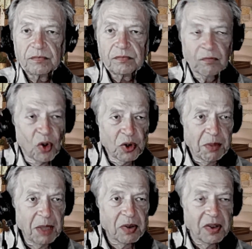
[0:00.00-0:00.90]
Most
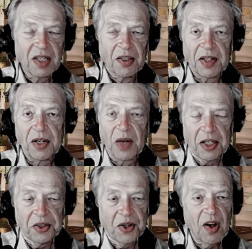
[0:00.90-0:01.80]
people, they know how to
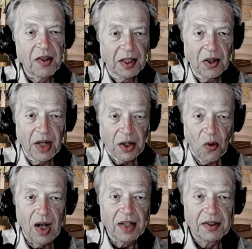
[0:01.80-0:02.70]
talk, they know how to
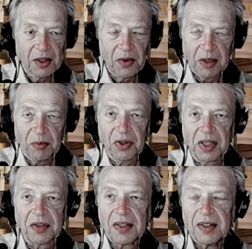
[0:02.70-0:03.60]
walk, they know how to breathe.